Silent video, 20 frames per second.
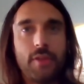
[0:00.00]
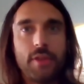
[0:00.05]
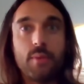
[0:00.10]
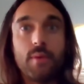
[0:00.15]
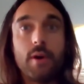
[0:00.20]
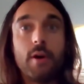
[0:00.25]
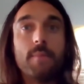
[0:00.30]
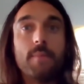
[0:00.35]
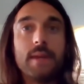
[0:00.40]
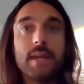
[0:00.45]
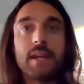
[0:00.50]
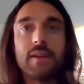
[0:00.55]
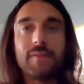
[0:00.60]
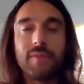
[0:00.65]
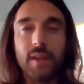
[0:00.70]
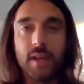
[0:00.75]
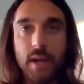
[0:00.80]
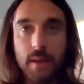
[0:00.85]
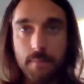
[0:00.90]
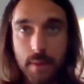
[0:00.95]
and well-being of
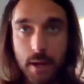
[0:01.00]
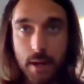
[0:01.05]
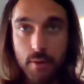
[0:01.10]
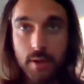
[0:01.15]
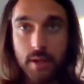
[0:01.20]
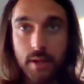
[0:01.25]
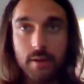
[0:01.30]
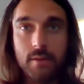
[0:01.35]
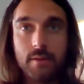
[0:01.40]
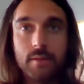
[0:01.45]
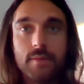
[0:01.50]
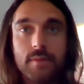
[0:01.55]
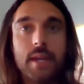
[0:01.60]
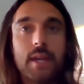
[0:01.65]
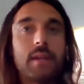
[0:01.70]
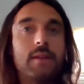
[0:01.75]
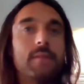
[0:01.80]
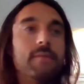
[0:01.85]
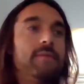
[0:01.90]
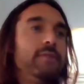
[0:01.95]
the gut barrier. They
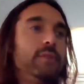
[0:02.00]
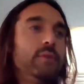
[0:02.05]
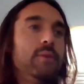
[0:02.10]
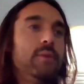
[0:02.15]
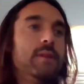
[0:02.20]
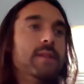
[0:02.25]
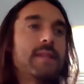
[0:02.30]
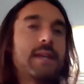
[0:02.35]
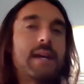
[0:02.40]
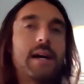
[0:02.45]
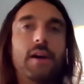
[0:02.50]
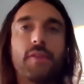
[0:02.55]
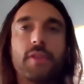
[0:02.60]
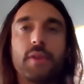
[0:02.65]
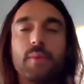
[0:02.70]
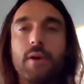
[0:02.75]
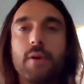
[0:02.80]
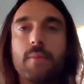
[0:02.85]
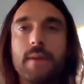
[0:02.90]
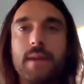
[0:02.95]
can influence the health
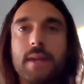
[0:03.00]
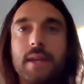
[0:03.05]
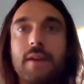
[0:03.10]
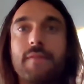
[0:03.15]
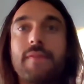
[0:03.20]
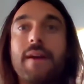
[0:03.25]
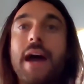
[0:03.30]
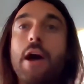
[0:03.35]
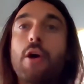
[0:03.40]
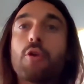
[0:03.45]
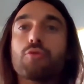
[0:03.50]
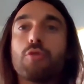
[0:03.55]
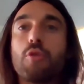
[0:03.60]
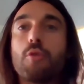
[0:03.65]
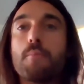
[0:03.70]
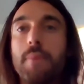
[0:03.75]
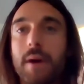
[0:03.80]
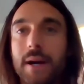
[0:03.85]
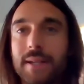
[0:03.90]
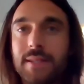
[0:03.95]
and well-being of how
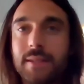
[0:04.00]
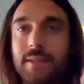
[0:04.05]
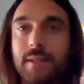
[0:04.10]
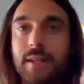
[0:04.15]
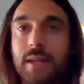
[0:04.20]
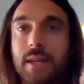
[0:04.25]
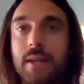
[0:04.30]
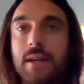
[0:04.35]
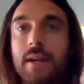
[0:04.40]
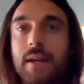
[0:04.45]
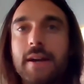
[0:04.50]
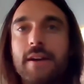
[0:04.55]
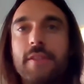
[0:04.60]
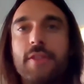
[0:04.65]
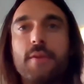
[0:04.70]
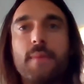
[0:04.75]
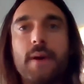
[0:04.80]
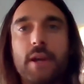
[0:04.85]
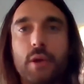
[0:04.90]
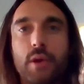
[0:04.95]
robustly
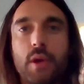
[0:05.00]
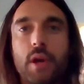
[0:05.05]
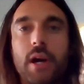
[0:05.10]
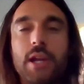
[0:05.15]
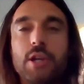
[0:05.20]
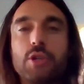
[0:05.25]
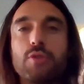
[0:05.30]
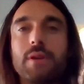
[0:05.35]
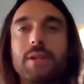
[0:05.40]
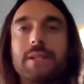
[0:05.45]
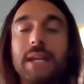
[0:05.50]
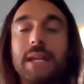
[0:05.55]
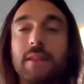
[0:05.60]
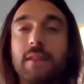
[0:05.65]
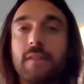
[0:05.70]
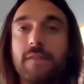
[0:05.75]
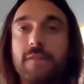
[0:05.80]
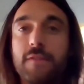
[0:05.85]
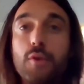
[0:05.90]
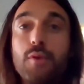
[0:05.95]
the mitochondria take
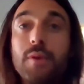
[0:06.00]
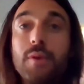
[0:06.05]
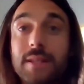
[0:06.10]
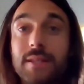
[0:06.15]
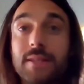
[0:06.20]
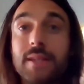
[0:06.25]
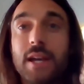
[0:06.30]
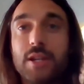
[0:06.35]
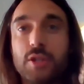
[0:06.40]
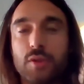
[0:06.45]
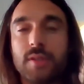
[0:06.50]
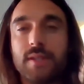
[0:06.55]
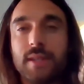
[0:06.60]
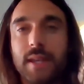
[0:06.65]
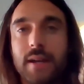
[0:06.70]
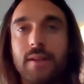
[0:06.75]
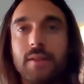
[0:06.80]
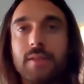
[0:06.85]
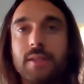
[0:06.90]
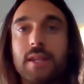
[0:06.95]
the food inside your
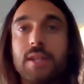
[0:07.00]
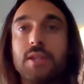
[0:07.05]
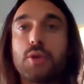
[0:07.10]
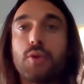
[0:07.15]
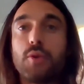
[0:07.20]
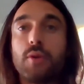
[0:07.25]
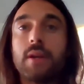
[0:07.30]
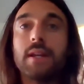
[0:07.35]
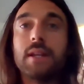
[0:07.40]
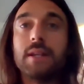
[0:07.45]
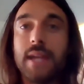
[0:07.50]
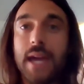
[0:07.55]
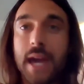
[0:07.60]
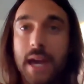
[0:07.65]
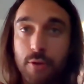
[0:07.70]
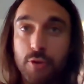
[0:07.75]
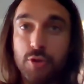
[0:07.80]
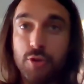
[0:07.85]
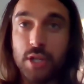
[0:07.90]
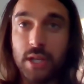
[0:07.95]
cells and turn it into
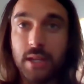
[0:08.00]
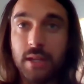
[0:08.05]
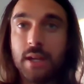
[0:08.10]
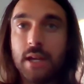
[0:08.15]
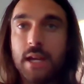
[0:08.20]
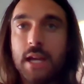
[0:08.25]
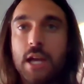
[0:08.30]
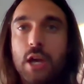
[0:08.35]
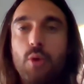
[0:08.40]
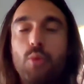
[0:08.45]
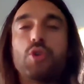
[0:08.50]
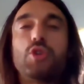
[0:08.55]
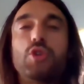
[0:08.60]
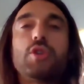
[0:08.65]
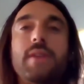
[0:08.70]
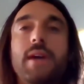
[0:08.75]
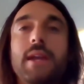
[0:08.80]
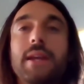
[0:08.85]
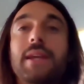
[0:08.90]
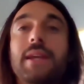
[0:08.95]
energy, which
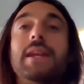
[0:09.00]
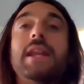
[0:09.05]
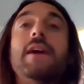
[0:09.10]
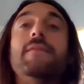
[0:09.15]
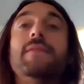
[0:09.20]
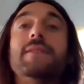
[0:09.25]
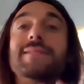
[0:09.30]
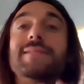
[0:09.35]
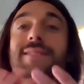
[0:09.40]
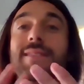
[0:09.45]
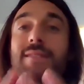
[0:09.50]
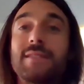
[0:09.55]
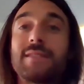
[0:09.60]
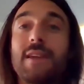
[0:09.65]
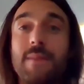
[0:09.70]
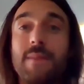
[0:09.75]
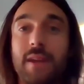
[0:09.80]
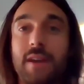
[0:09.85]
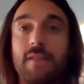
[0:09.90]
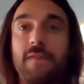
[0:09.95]
then can have a
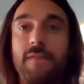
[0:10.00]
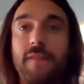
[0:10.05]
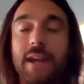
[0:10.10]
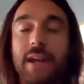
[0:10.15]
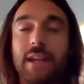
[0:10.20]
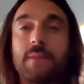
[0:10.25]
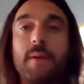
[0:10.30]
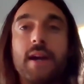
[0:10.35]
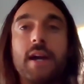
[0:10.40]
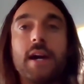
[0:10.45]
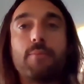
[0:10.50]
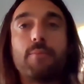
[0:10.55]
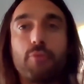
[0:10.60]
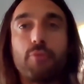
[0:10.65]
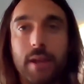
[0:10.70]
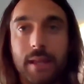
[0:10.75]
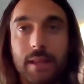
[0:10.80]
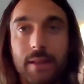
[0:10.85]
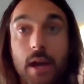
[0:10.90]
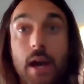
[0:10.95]
systemic effect by
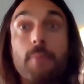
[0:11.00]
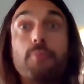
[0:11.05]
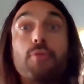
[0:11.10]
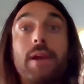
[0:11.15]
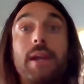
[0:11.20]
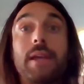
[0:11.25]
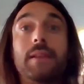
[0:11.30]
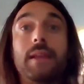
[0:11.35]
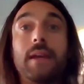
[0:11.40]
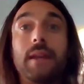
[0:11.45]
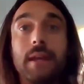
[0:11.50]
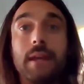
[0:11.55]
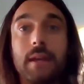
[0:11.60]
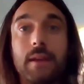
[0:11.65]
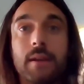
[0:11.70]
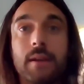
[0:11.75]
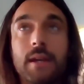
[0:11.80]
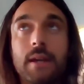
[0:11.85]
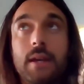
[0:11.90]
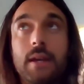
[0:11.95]
upreg
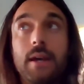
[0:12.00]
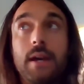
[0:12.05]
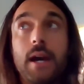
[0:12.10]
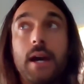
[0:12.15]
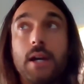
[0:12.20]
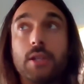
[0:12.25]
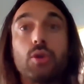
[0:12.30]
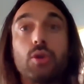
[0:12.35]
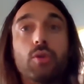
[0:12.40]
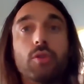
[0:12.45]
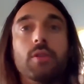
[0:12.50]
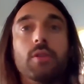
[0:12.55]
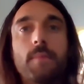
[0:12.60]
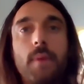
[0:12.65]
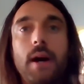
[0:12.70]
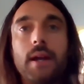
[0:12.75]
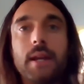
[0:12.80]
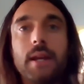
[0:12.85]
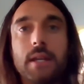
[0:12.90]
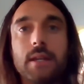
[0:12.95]
upregulating uh, total
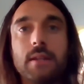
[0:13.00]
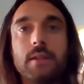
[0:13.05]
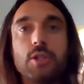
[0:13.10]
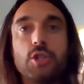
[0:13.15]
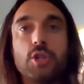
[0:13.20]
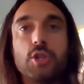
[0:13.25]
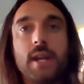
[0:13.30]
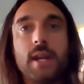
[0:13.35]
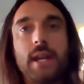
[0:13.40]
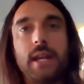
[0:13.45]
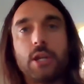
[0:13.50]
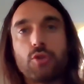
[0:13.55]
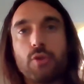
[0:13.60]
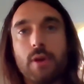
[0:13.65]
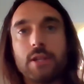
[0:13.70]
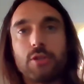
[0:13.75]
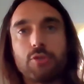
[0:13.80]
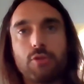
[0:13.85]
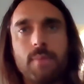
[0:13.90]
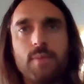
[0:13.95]
body genetic
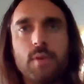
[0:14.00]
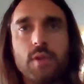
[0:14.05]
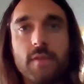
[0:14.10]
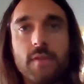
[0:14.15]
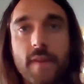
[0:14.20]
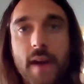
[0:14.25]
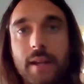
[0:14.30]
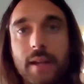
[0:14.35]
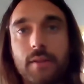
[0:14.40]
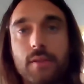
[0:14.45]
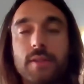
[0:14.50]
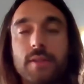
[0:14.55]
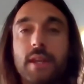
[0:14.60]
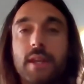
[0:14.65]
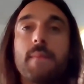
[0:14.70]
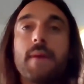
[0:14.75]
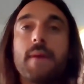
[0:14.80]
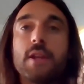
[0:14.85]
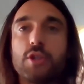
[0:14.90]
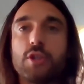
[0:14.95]
transcription factors that I
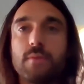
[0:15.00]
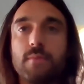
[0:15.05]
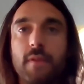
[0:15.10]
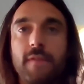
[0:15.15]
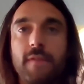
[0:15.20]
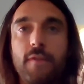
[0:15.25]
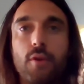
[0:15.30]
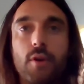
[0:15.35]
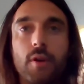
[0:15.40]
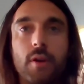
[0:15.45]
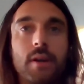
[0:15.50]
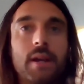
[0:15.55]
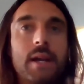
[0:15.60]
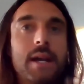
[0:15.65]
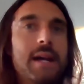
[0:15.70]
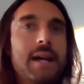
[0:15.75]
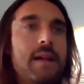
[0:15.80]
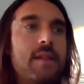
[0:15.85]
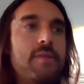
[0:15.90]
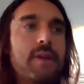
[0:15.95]
mentioned before,
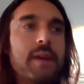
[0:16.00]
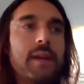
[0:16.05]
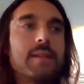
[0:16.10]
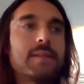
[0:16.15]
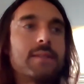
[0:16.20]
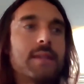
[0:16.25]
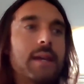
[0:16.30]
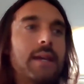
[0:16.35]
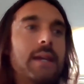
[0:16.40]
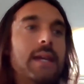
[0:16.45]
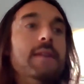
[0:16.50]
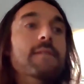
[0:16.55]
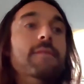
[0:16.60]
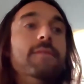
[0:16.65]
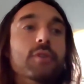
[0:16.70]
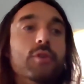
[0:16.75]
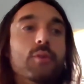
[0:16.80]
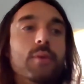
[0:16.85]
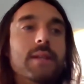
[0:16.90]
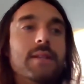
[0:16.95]
things that
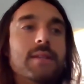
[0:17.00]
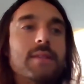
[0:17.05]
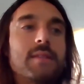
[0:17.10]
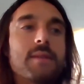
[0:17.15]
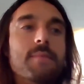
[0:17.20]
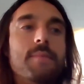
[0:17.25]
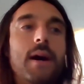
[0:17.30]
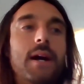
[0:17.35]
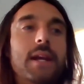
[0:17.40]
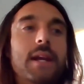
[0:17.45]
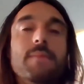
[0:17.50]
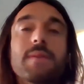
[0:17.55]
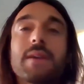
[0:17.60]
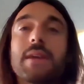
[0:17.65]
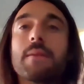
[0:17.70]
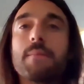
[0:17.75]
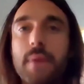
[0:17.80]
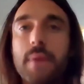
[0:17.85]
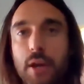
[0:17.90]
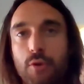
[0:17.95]
influence the body
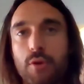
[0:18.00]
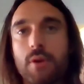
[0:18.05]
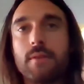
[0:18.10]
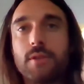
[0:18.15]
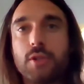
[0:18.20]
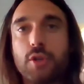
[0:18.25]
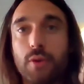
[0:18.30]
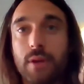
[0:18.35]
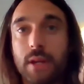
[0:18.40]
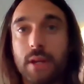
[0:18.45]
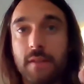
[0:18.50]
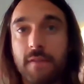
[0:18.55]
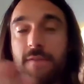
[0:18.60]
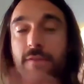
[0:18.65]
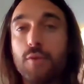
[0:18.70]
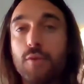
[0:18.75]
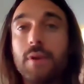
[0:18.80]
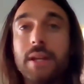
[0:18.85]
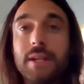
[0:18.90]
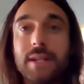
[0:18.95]
being better at turning
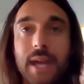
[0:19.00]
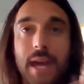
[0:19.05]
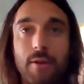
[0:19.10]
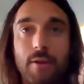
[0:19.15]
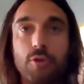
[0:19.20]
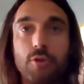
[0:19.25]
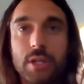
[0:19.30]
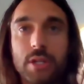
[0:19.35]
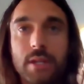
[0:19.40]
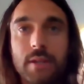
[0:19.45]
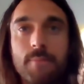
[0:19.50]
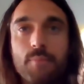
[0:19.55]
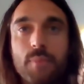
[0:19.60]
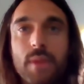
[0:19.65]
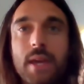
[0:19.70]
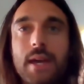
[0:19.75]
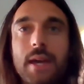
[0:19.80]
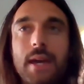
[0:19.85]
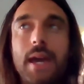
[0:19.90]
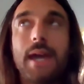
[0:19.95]
food into energy
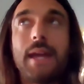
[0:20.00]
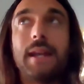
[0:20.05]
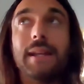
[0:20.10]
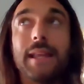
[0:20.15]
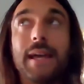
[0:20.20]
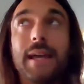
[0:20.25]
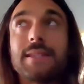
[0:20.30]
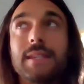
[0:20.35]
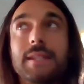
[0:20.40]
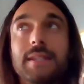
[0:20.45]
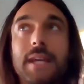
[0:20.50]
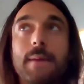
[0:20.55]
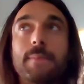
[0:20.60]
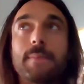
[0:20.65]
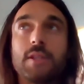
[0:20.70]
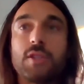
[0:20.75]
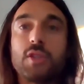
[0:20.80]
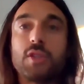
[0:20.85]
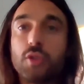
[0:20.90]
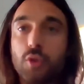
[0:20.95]
and less adept
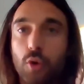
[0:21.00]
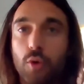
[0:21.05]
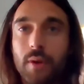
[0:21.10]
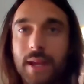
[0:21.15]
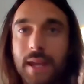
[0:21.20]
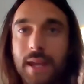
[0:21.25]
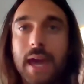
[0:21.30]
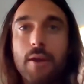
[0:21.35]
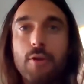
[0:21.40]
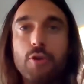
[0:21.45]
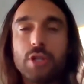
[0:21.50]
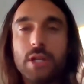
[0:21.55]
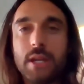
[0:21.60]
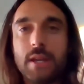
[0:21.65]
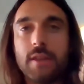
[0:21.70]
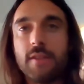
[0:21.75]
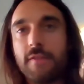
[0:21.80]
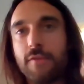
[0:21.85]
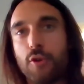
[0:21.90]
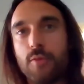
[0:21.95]
at storing energy
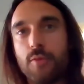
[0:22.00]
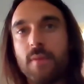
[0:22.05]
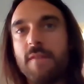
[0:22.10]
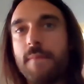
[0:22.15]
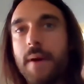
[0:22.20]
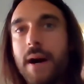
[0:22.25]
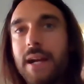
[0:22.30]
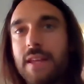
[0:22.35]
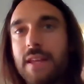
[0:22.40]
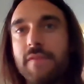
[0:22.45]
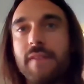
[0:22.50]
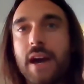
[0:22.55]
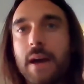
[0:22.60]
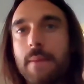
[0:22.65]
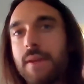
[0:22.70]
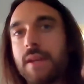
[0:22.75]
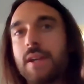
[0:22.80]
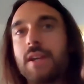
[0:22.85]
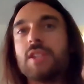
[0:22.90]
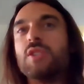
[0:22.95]
in the form of body fat
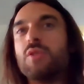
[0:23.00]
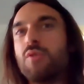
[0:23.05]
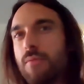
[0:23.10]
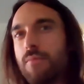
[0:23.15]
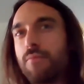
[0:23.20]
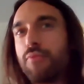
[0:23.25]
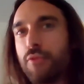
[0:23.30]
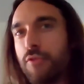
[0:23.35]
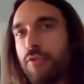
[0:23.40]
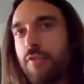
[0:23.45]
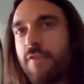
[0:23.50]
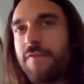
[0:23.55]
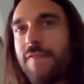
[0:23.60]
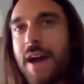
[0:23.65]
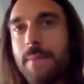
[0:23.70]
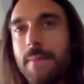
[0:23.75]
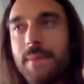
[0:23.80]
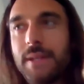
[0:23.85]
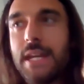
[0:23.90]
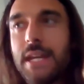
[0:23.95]
because you improve
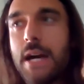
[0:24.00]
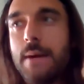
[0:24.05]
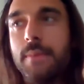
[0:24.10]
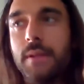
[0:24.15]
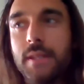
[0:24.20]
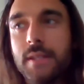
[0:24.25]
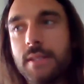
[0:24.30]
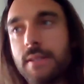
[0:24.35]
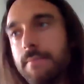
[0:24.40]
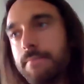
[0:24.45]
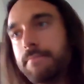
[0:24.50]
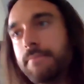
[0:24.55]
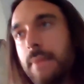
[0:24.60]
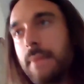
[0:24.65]
fat metabolism.